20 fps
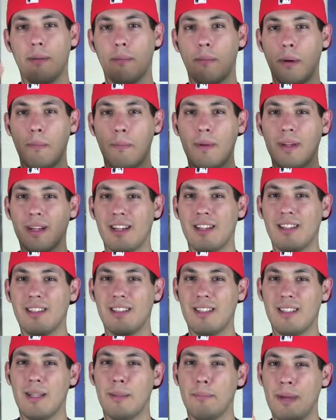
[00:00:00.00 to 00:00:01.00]
But because
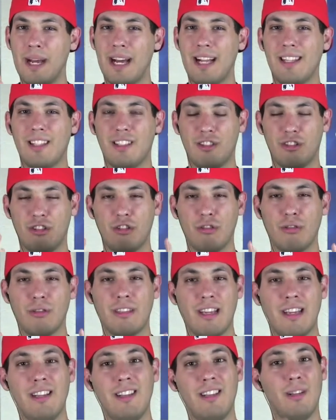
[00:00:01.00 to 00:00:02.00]
of the ballot so
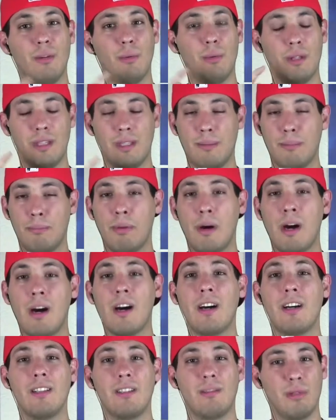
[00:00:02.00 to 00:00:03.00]
tainted with the
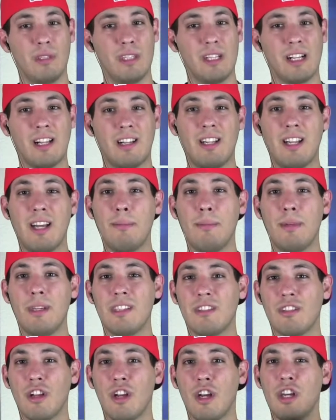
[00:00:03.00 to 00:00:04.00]
Bonds, with the
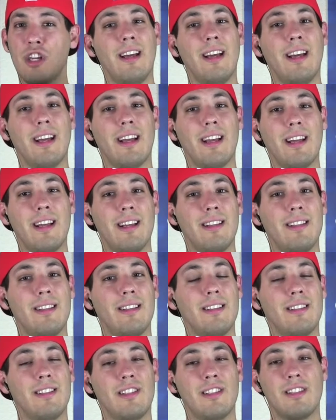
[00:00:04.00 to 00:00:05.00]
Clemens,
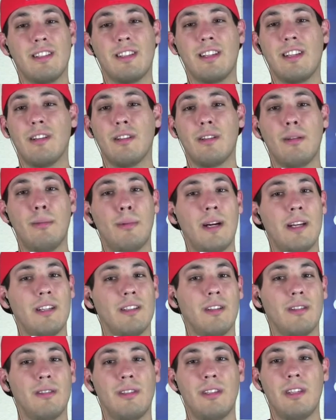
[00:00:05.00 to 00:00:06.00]
and it's just guilty by
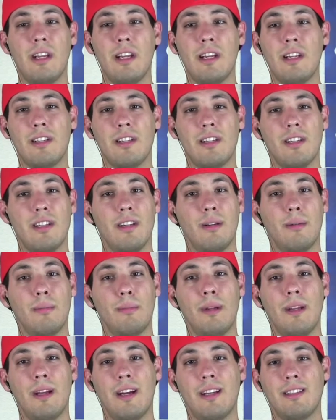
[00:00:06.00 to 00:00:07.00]
association. You know,
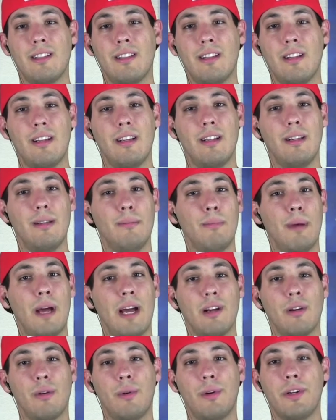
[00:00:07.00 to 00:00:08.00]
Piazza and
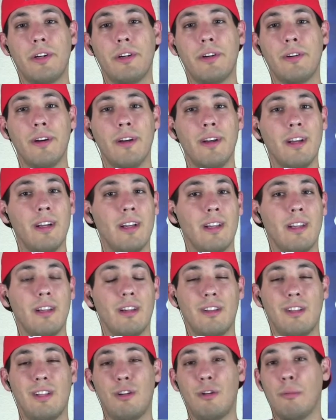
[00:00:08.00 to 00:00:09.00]
Bagwell, you
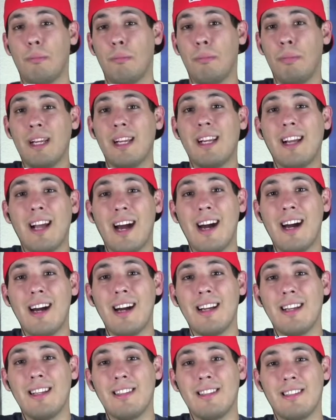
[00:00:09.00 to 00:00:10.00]
know, they were big
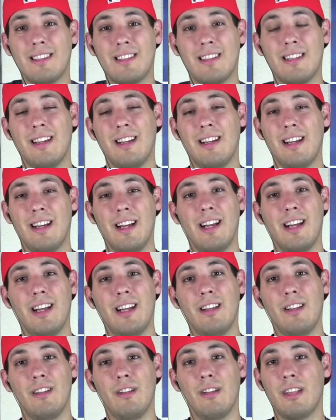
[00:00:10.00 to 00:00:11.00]
guys,
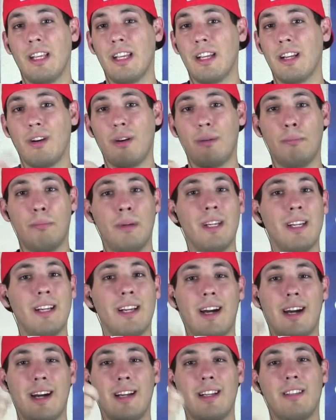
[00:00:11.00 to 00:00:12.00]
and you think a big
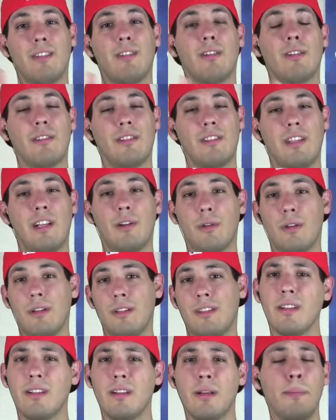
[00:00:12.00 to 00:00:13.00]
guy took
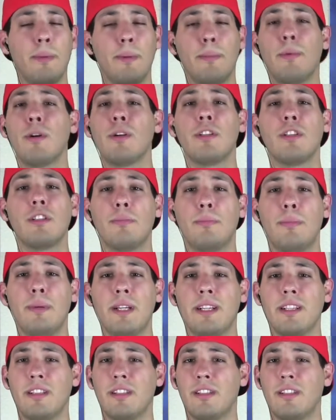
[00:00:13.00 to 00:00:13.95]
steroids. Some people are just big.